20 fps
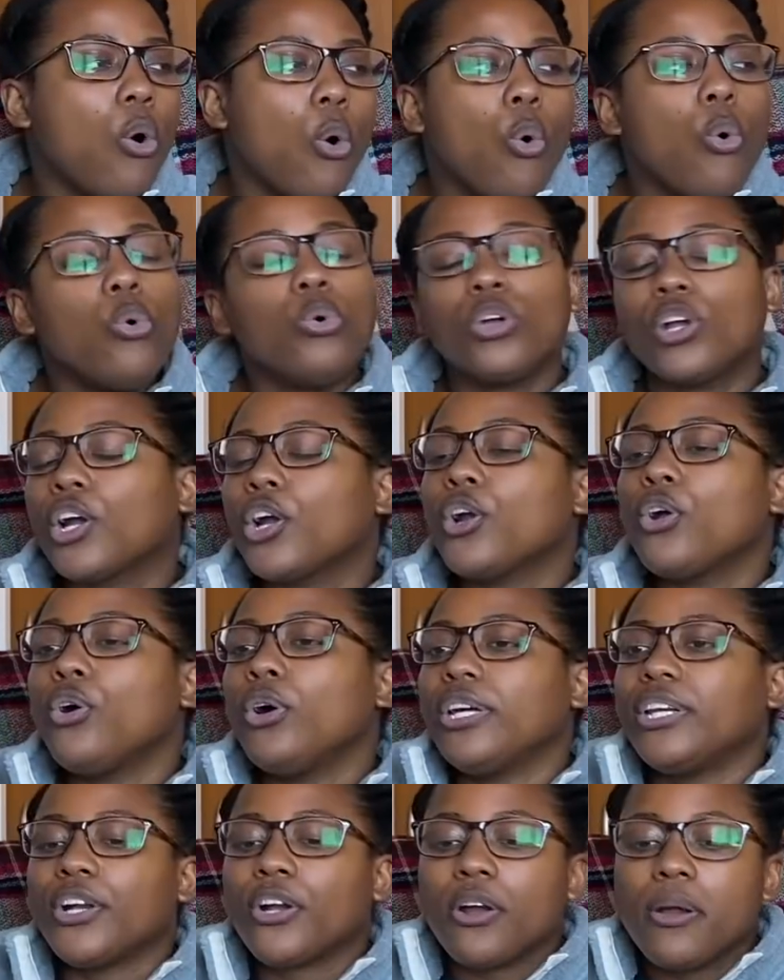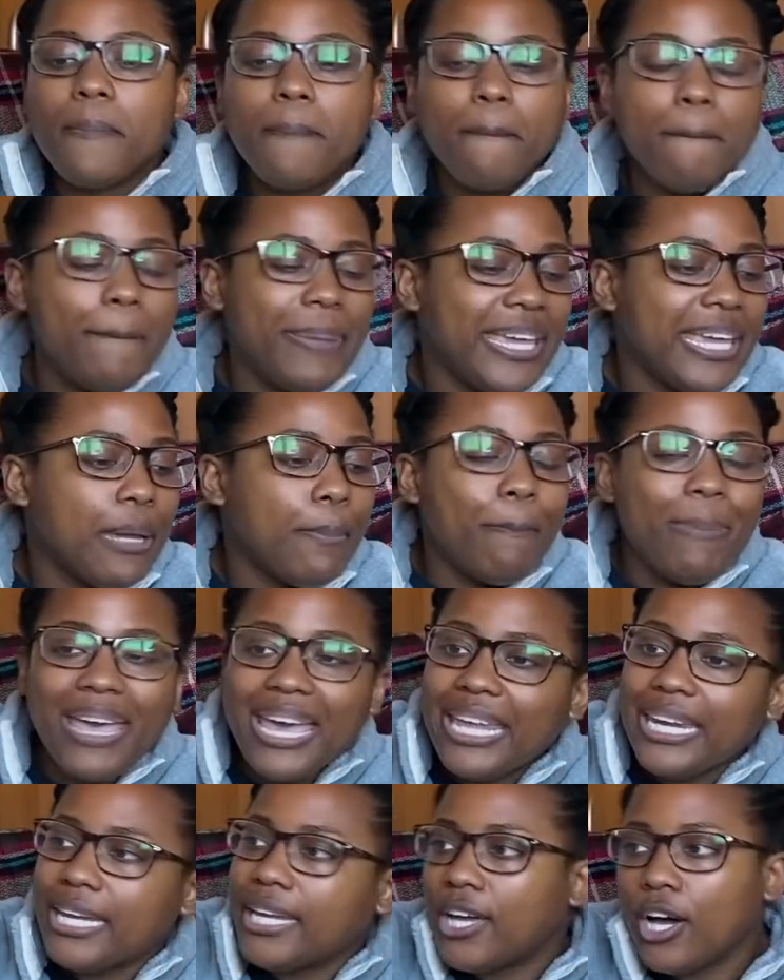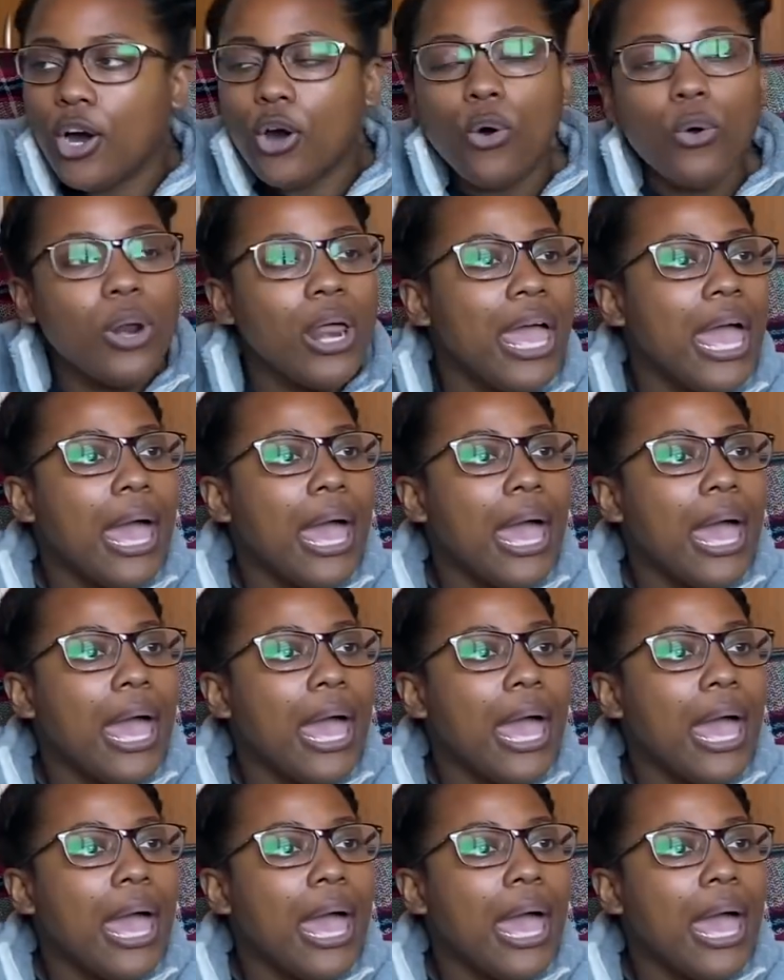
old girl and her big petticoat,